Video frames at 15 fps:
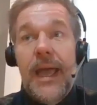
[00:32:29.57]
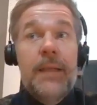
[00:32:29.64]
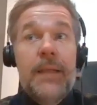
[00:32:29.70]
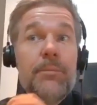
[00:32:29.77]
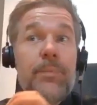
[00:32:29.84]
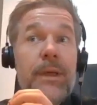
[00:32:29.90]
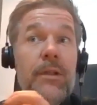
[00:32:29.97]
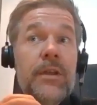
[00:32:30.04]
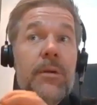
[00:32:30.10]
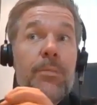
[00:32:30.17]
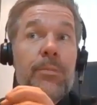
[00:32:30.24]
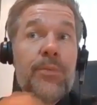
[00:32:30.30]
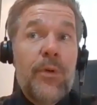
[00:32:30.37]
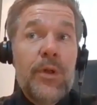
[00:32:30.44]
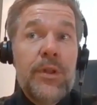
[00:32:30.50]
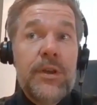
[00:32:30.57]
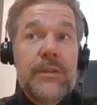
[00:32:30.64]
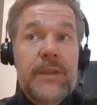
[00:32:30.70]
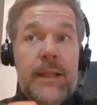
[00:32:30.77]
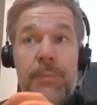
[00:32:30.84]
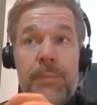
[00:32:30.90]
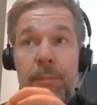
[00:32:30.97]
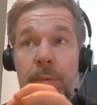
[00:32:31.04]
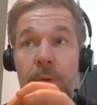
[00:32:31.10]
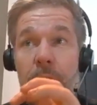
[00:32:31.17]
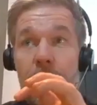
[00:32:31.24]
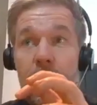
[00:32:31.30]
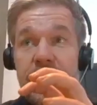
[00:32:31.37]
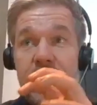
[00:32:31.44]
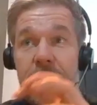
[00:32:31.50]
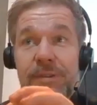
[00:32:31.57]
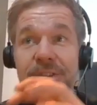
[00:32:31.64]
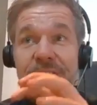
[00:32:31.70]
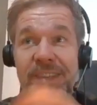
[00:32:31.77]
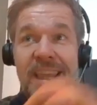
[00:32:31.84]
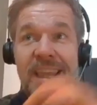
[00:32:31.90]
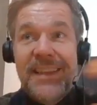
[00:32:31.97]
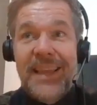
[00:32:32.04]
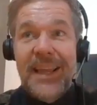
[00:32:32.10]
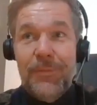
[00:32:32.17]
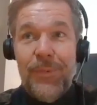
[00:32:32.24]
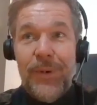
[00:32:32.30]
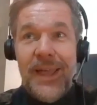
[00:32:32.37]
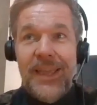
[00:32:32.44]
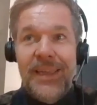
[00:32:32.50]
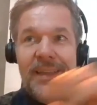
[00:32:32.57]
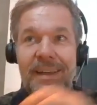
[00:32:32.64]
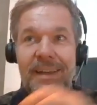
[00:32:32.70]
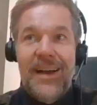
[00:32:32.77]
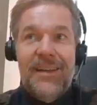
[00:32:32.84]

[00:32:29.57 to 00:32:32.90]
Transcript: and building a product that people will start to see it that way.